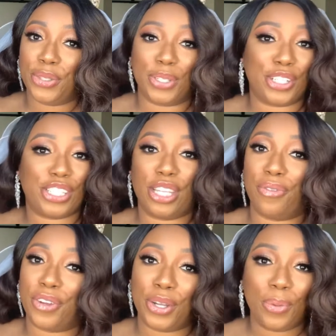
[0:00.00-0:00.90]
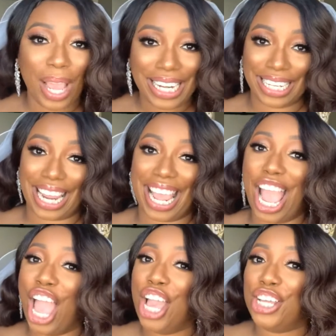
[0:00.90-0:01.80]
it yourself for your wedding day.
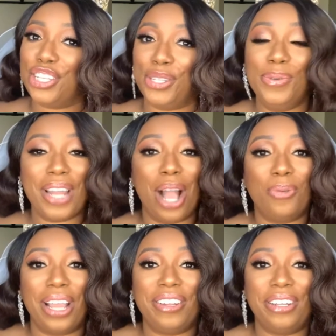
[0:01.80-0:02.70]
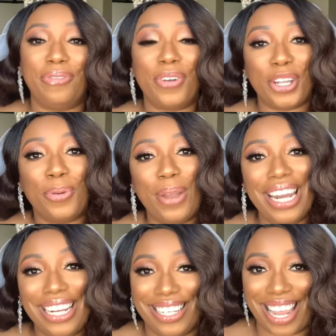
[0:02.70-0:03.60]
Do not wait for your
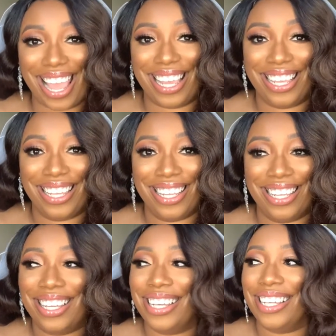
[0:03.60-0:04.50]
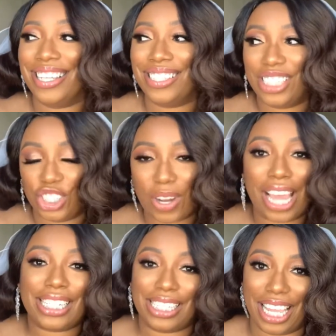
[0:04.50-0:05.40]
wedding day to try
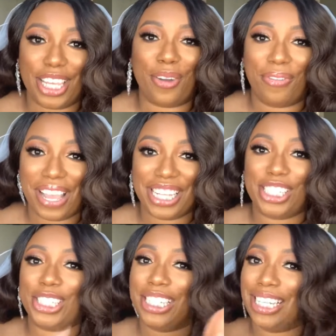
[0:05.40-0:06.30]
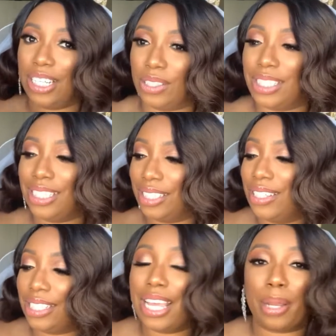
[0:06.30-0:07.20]
to slay your face. It's
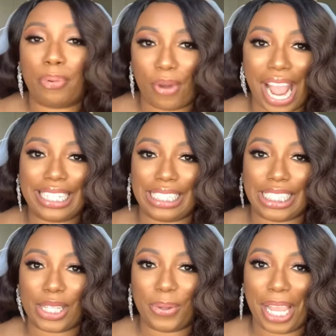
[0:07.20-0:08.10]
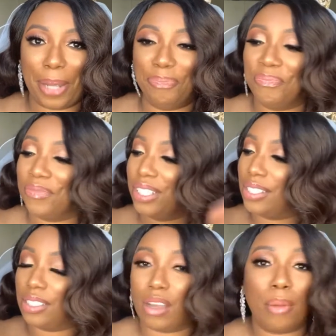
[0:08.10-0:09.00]
gonna take practice, okay?
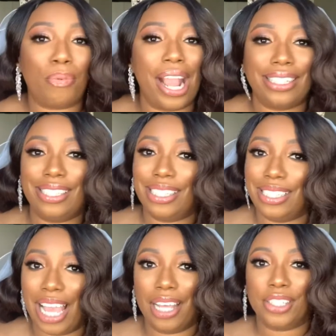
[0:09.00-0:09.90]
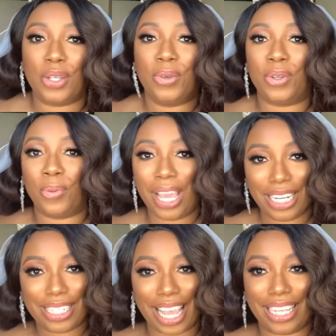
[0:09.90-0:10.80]
Start practicing now so when the
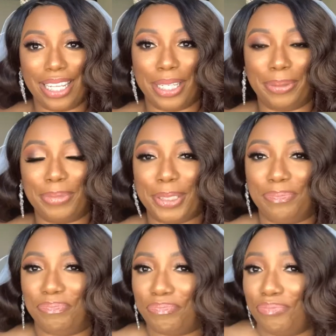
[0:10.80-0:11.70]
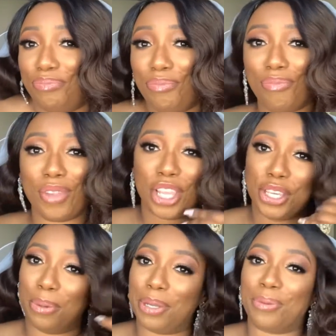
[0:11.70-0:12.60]
wedding day comes,
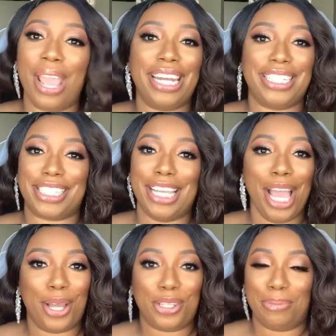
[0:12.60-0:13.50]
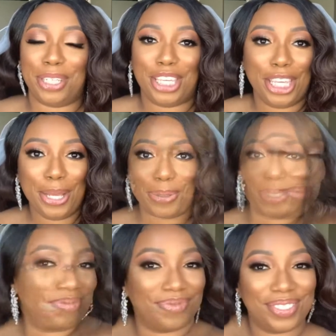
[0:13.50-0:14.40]
you'll be ready to go. You'll be cute.
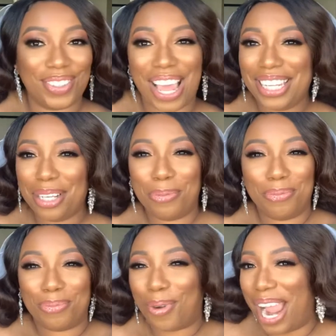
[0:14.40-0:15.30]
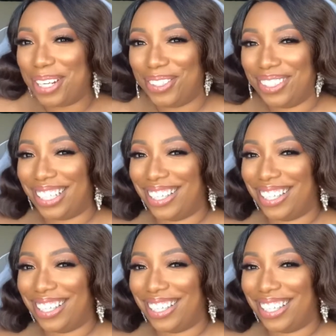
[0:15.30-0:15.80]
Do I look bridal?